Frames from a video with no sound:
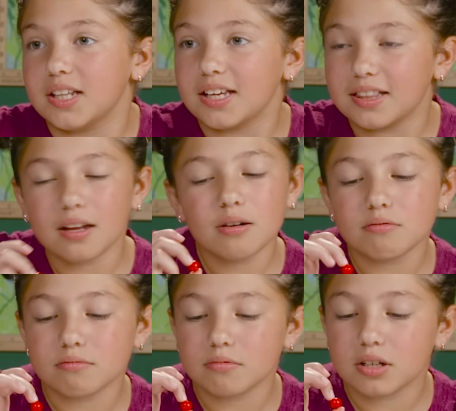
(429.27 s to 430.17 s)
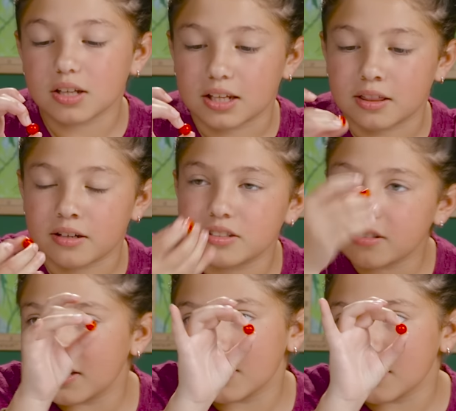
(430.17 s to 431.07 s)
Like, they don't look like, they're
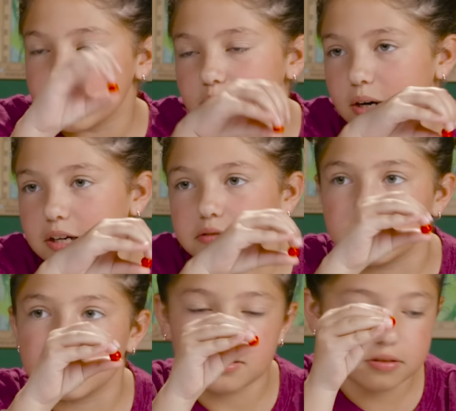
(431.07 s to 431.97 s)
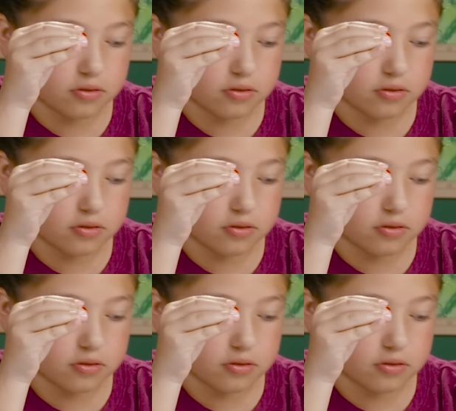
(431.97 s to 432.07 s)
just, like, little round, like,